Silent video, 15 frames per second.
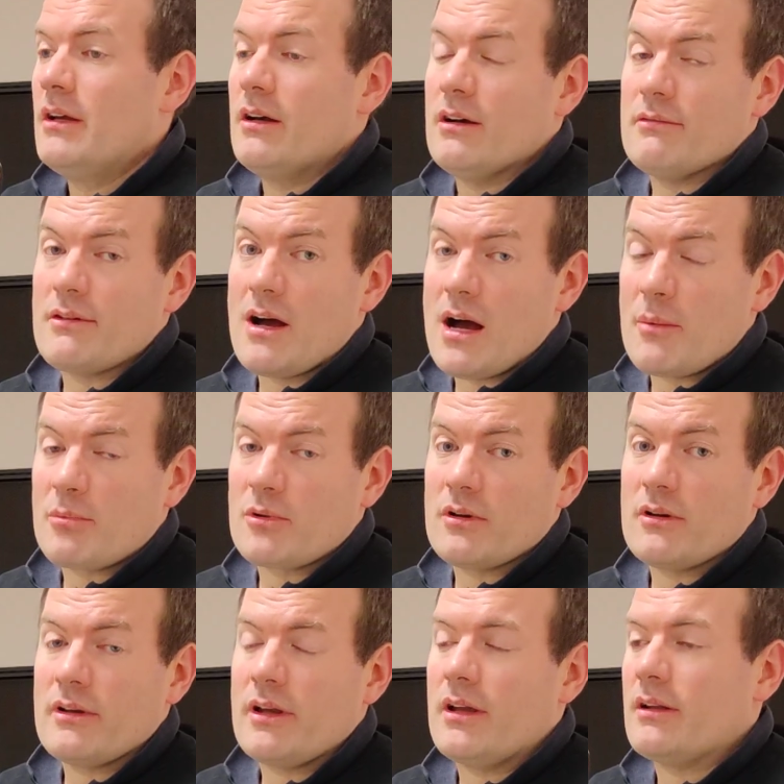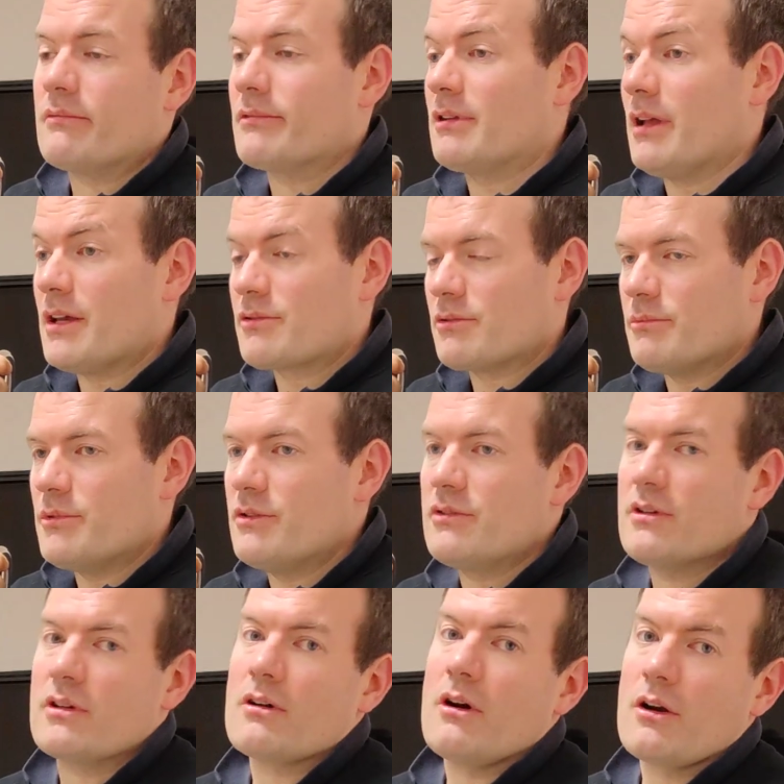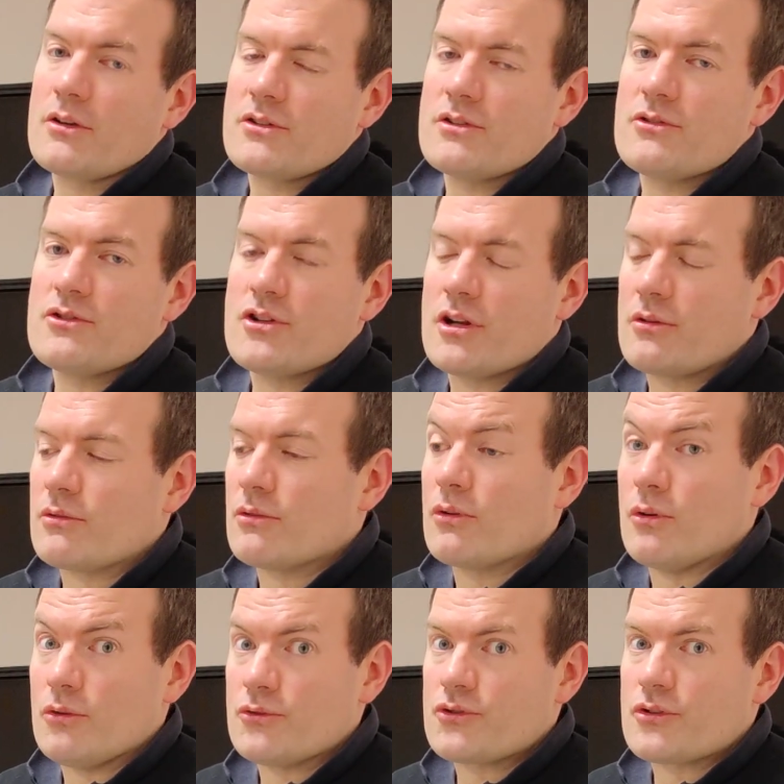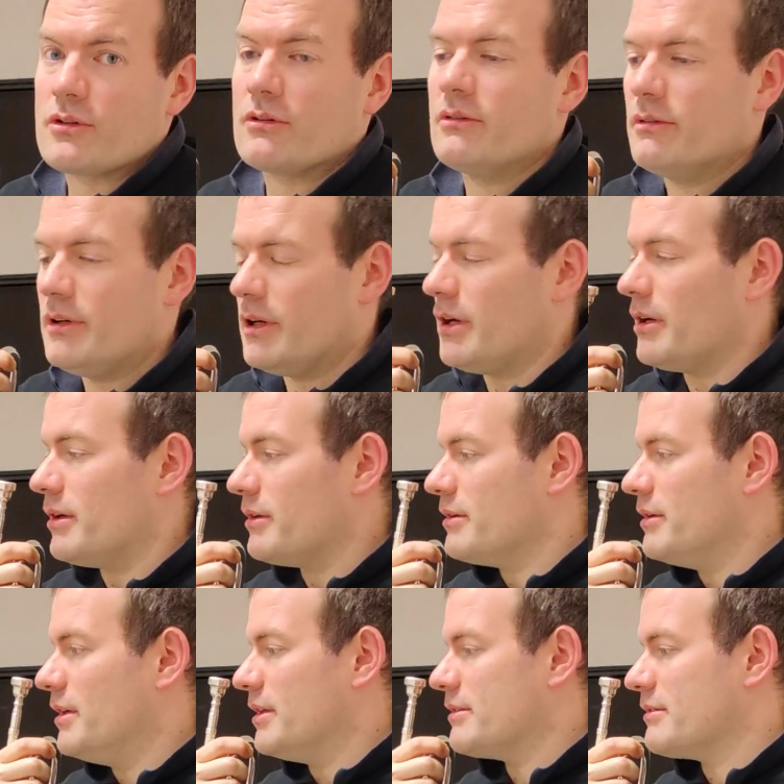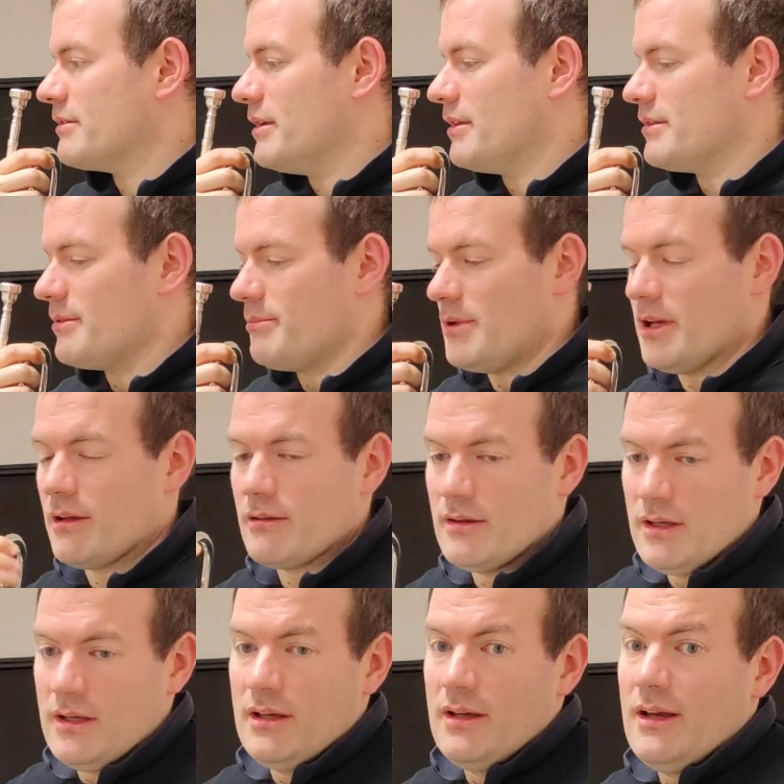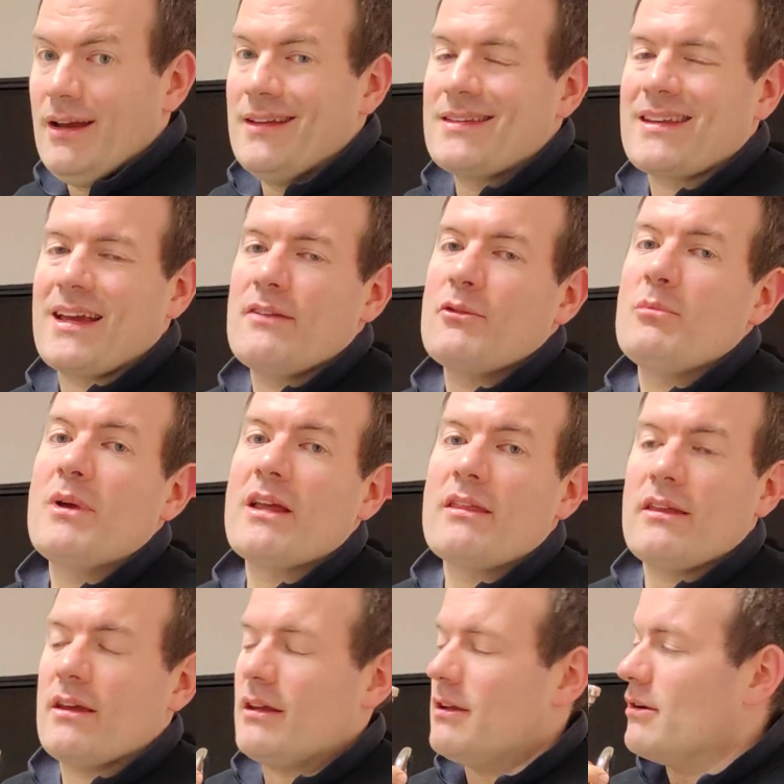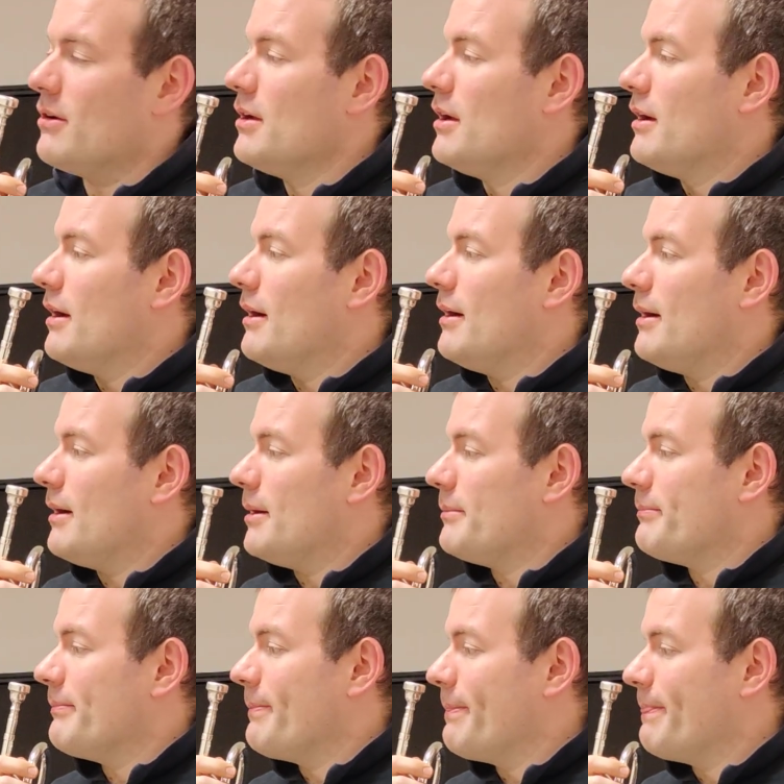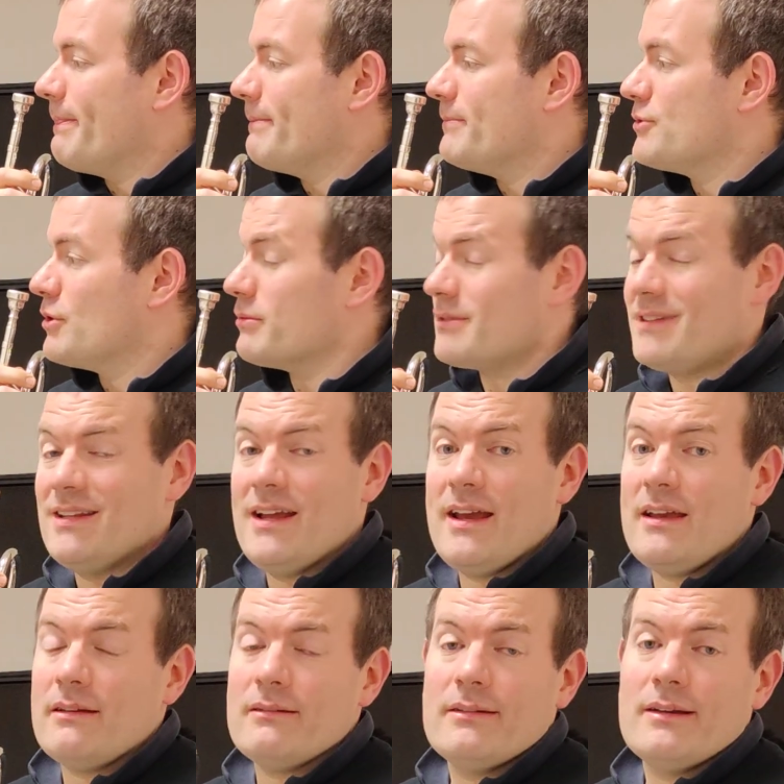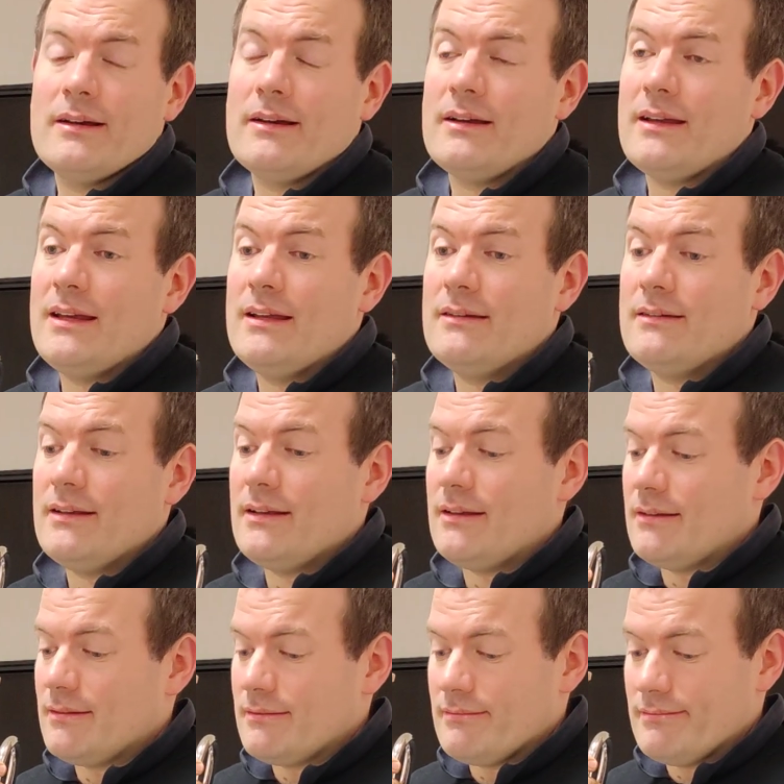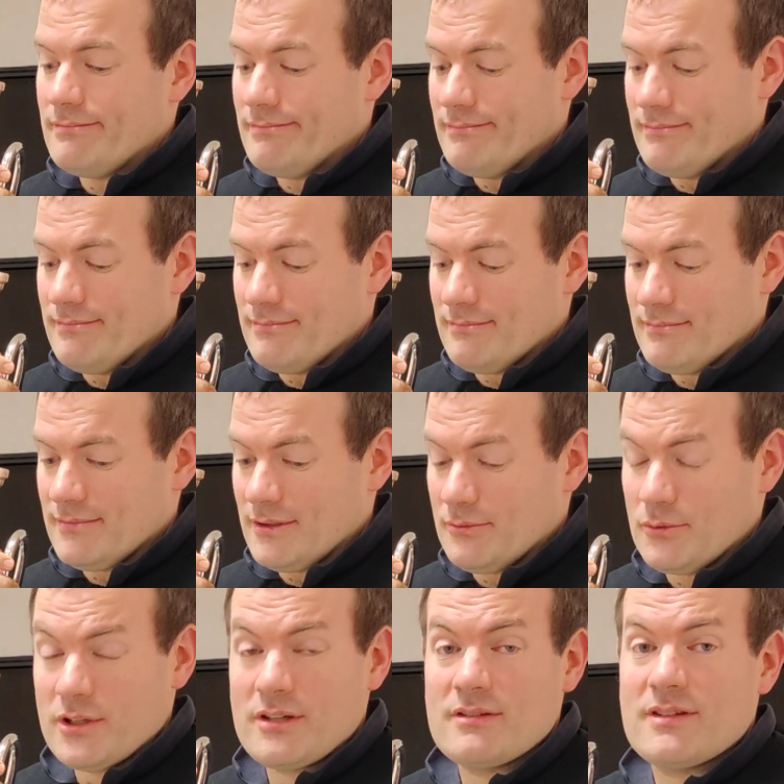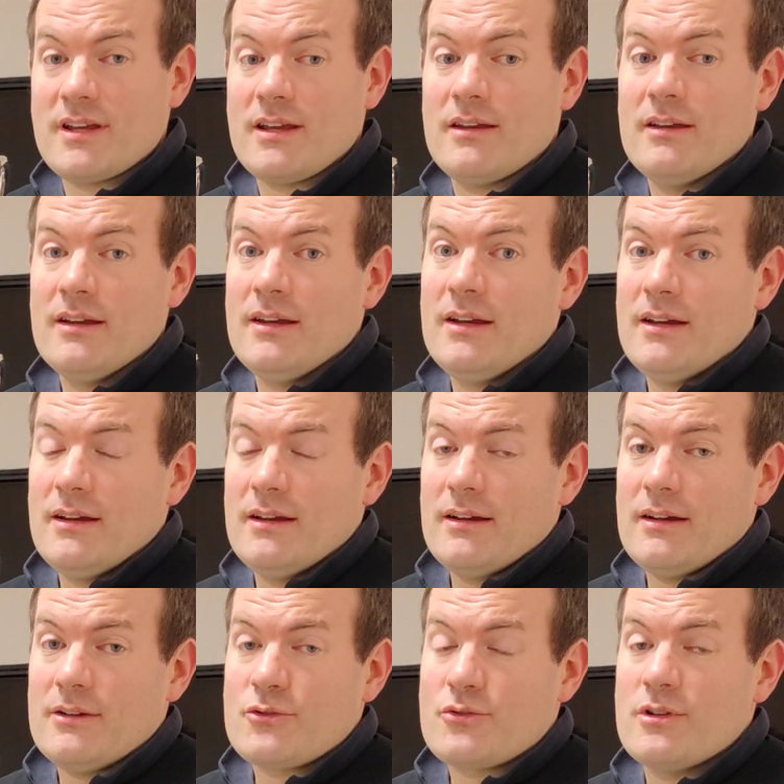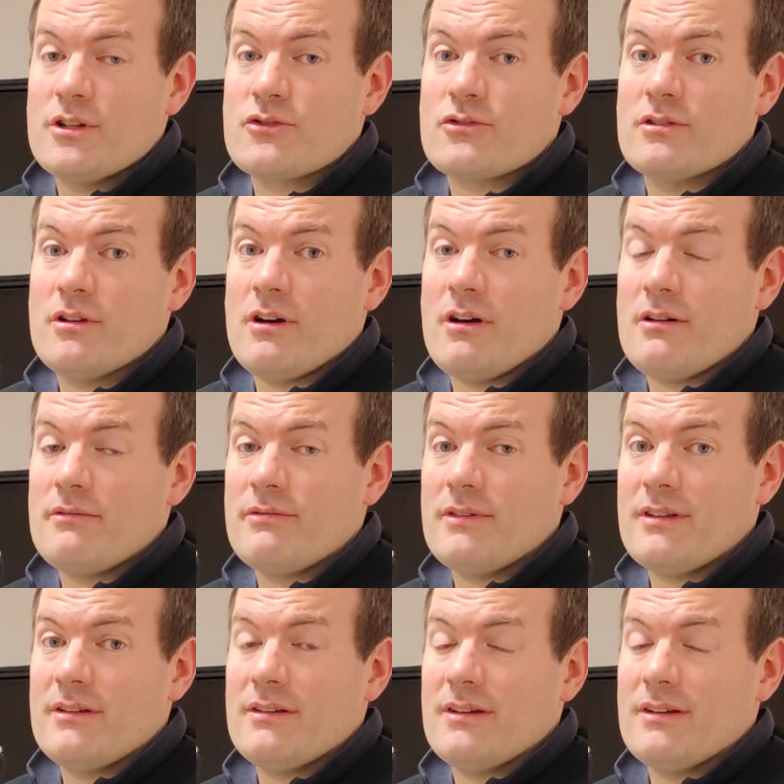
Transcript: of opera and classical music, arts and general culture. It's kind of a big thing here. So today, in what we could say tradition of